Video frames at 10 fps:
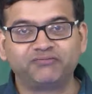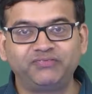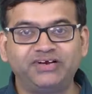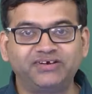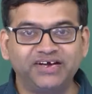
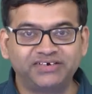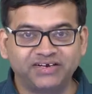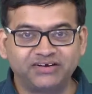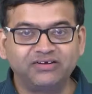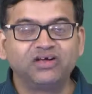iteration,
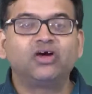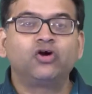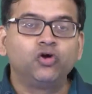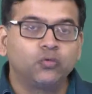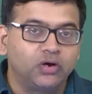
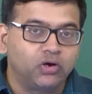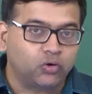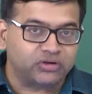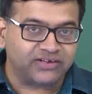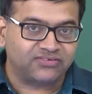you will
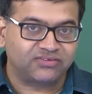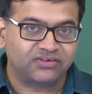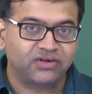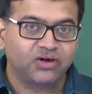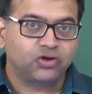notice
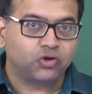the